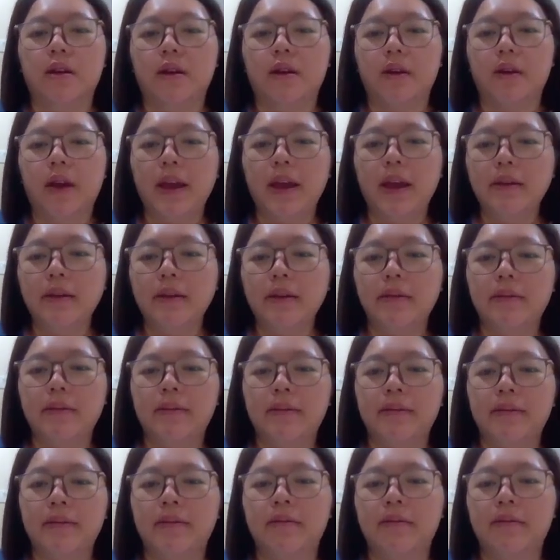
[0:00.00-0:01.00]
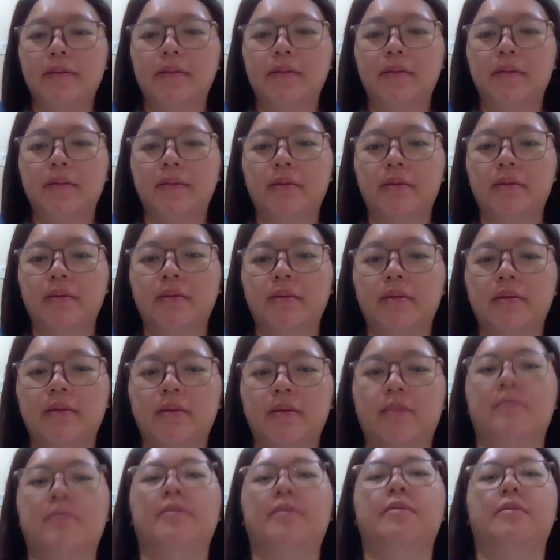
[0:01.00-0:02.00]
Okay? Yes.
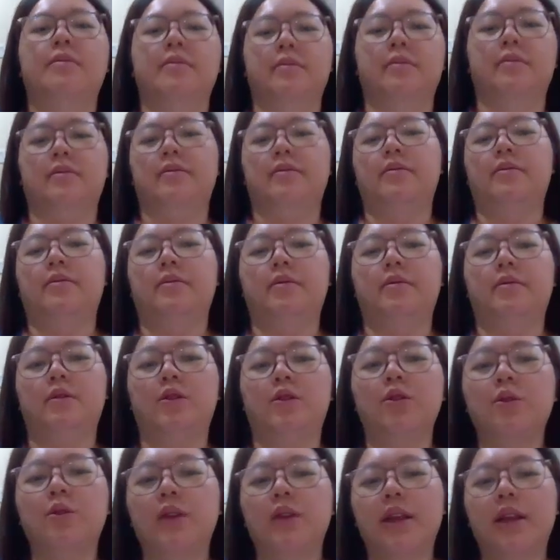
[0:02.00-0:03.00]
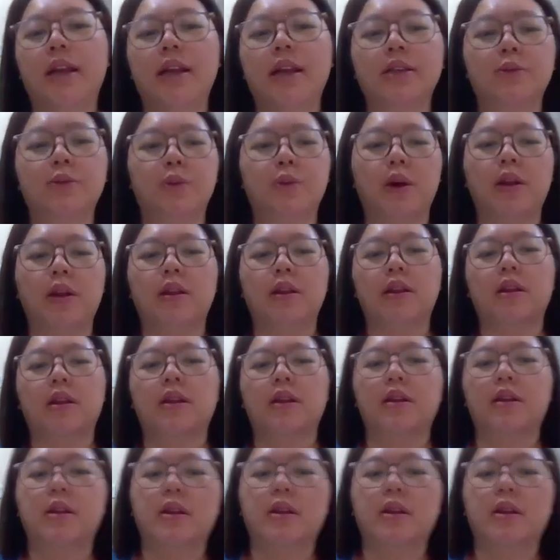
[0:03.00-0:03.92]
Mm. So the next one.